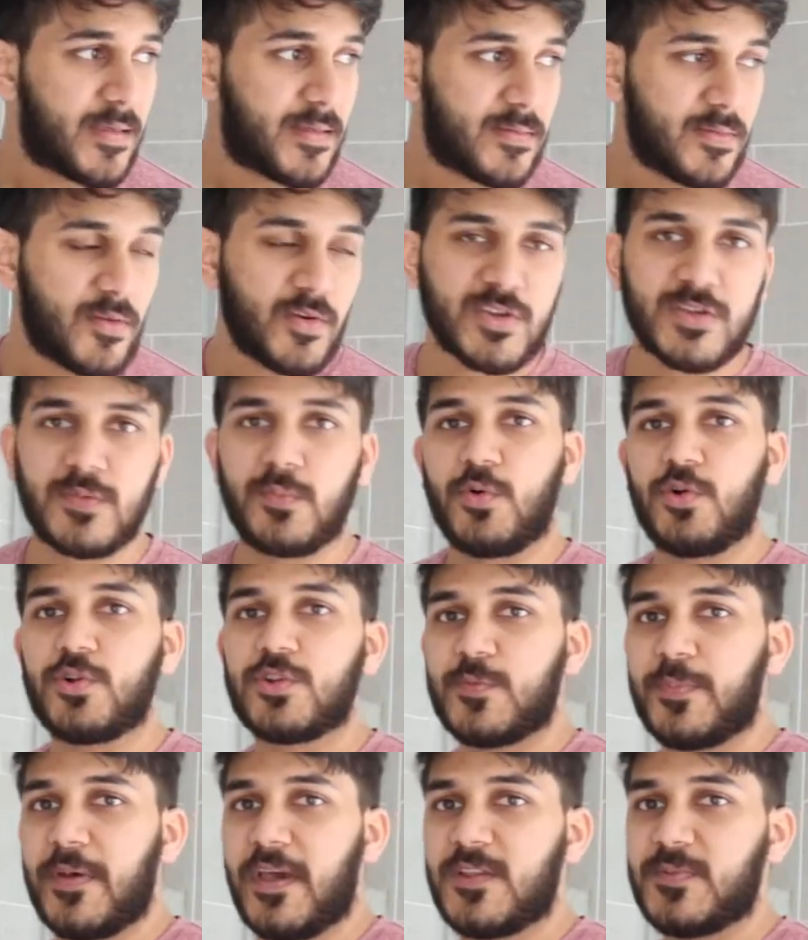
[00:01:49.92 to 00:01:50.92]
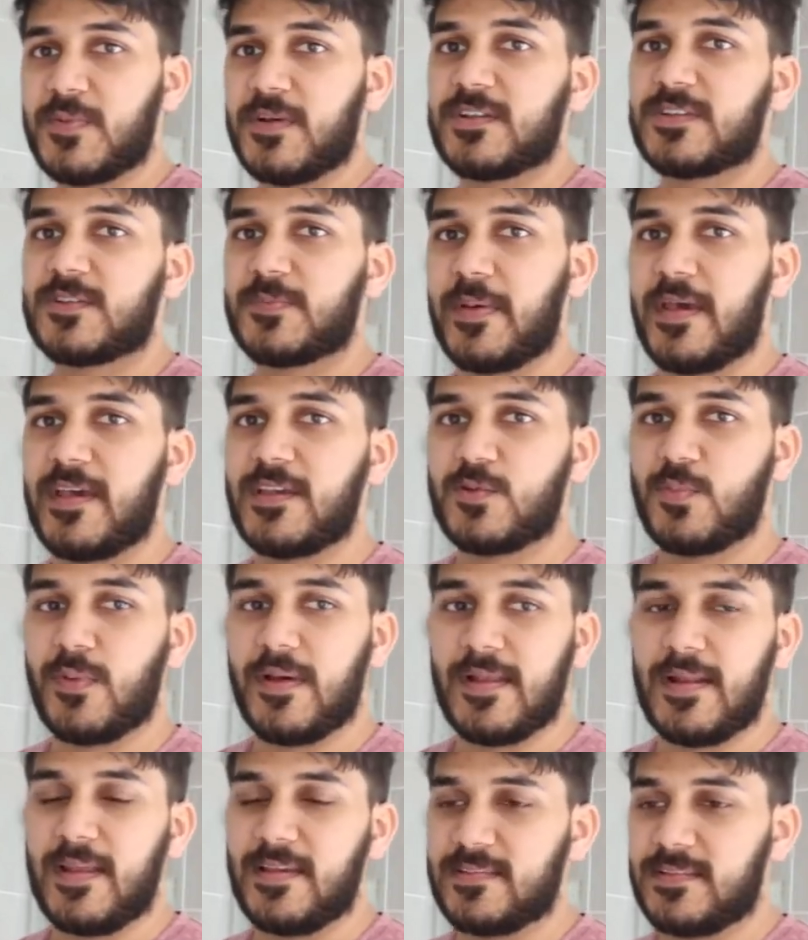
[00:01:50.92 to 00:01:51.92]
not a small space, but a space
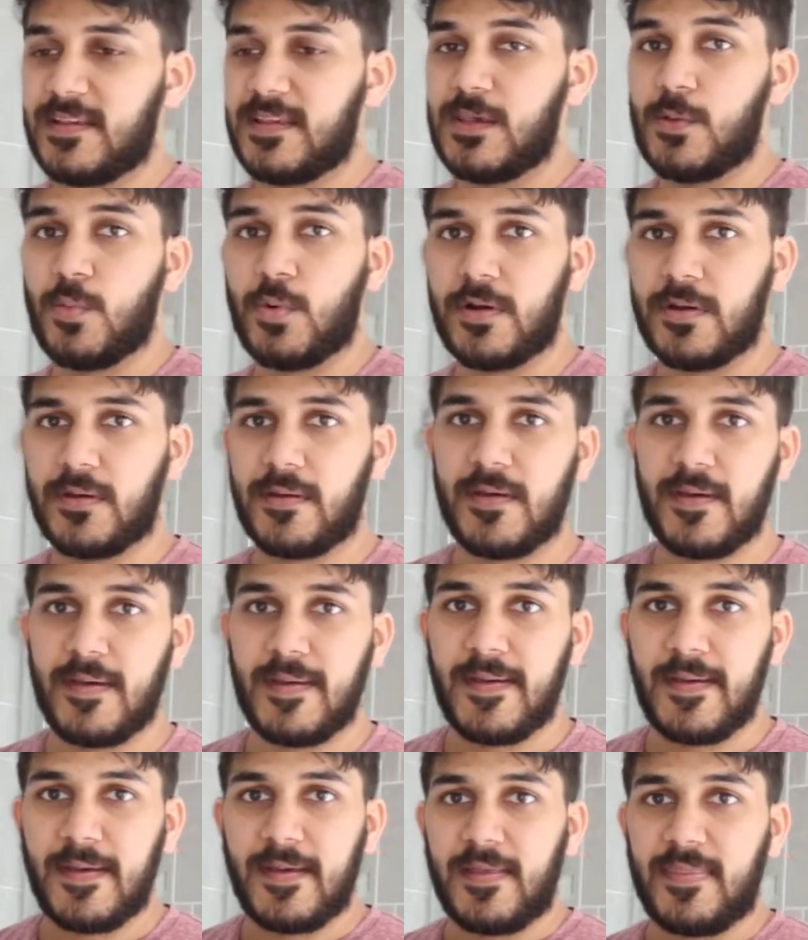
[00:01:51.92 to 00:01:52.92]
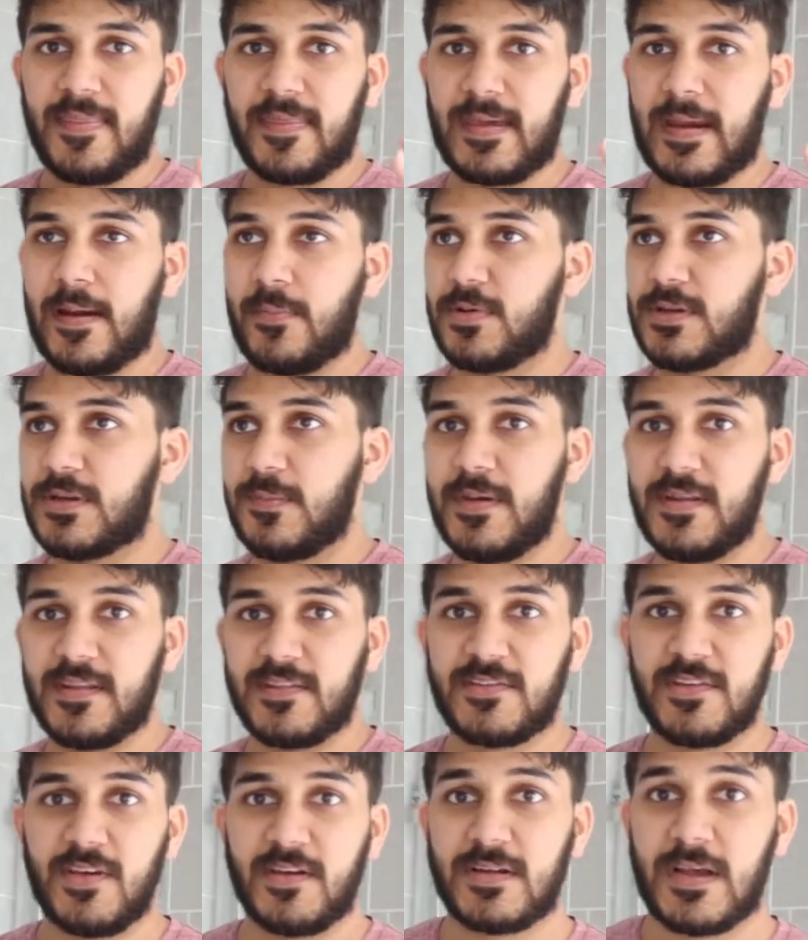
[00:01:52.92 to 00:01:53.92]
where, let's say you want the camera to be in a
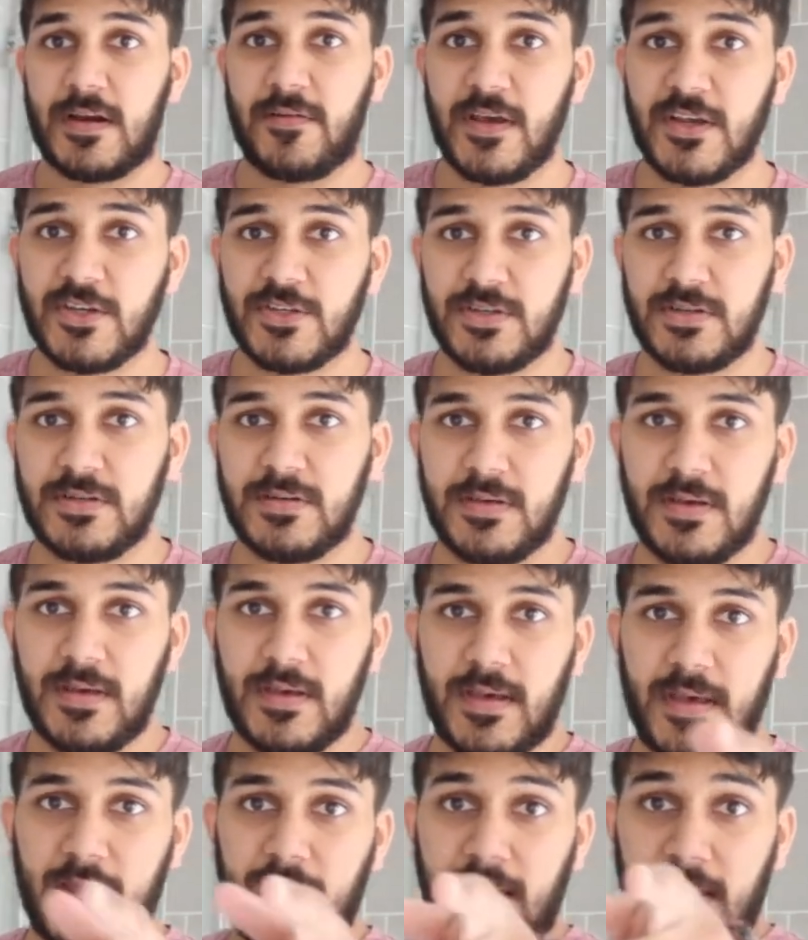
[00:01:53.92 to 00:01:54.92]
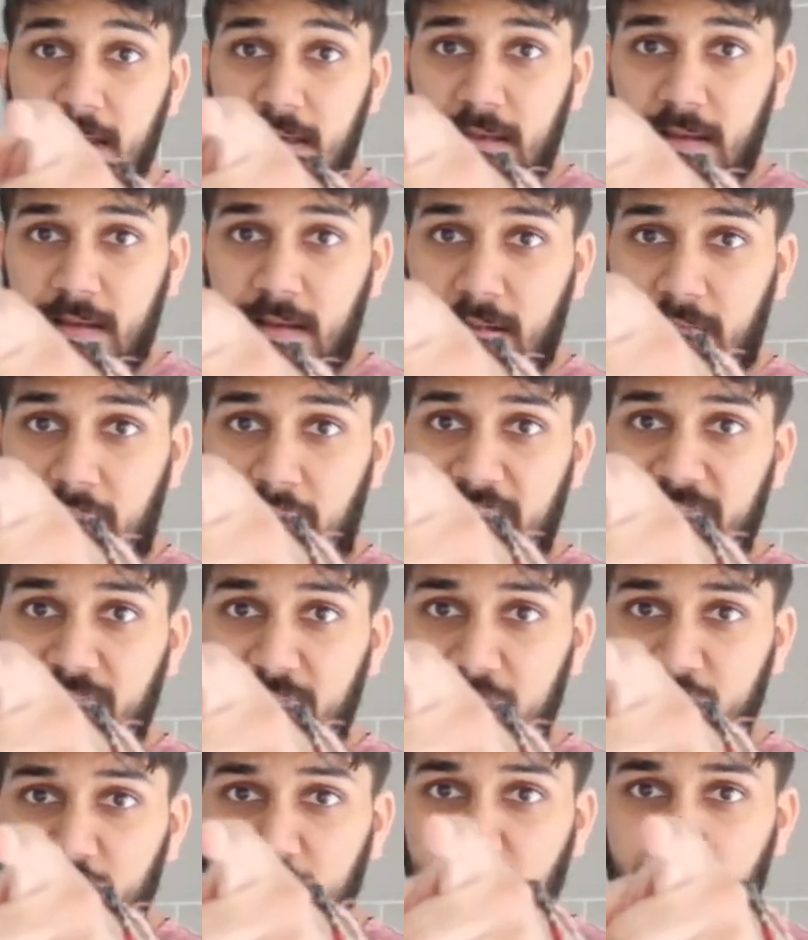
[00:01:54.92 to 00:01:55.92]
certain direction. I've
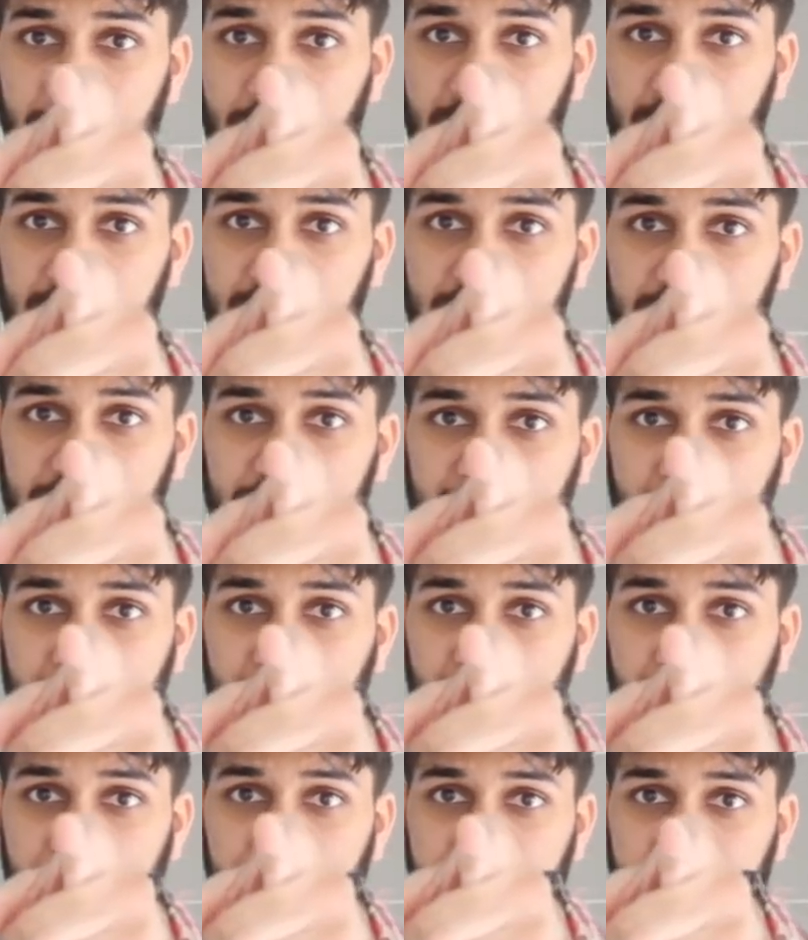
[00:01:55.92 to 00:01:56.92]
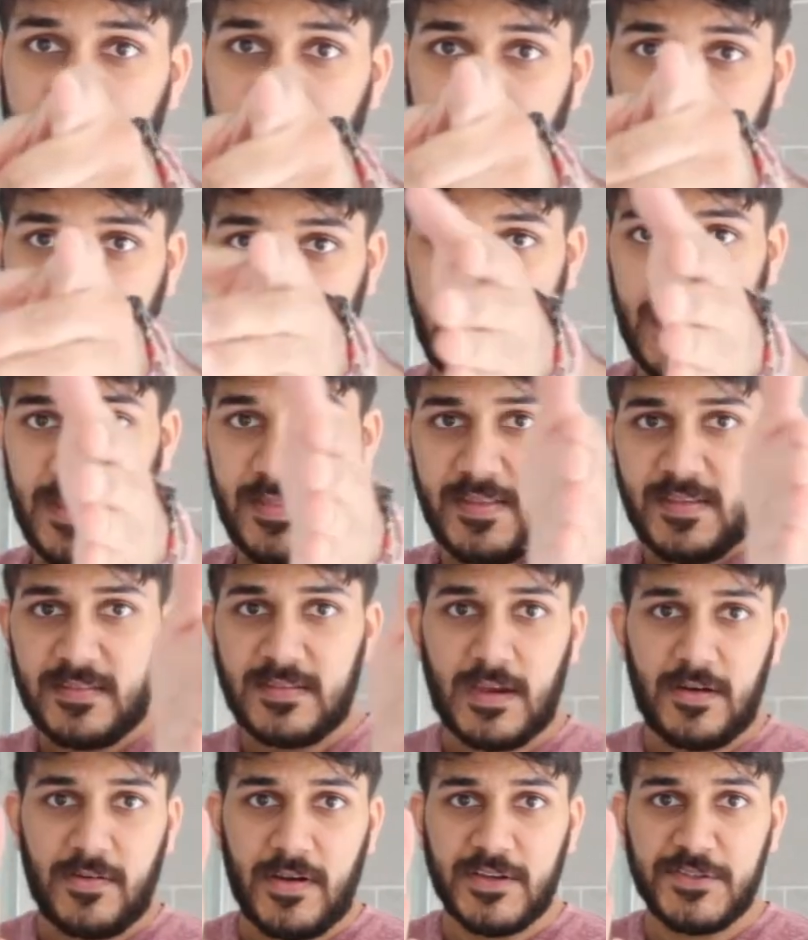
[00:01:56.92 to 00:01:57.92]
literally got my camera in this
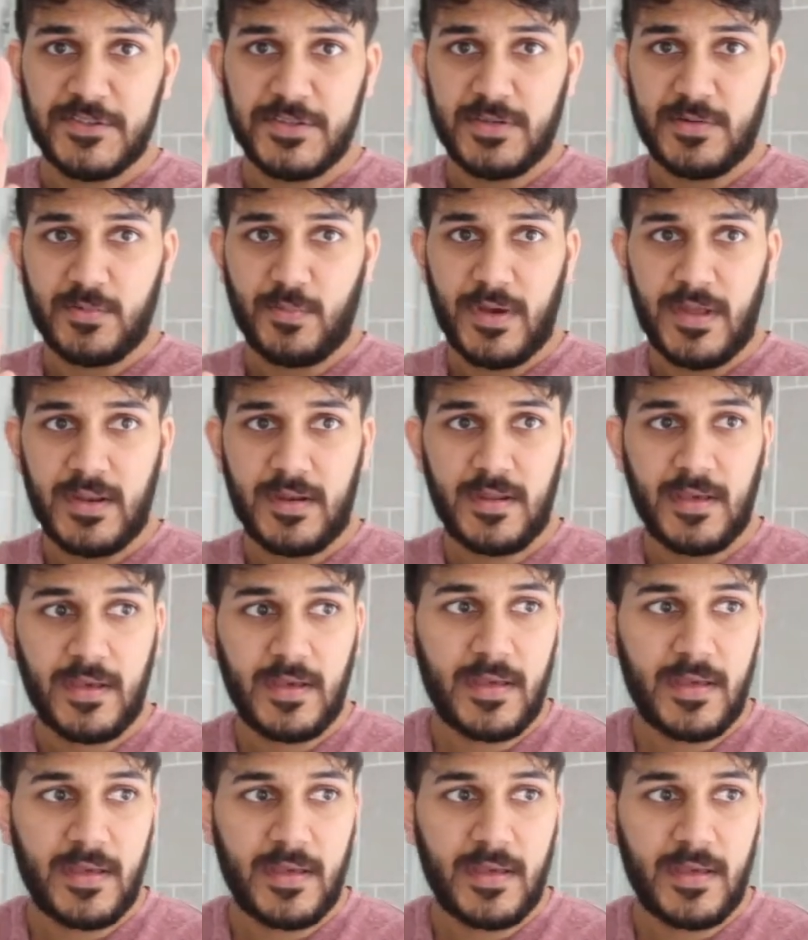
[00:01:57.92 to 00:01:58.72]
direction when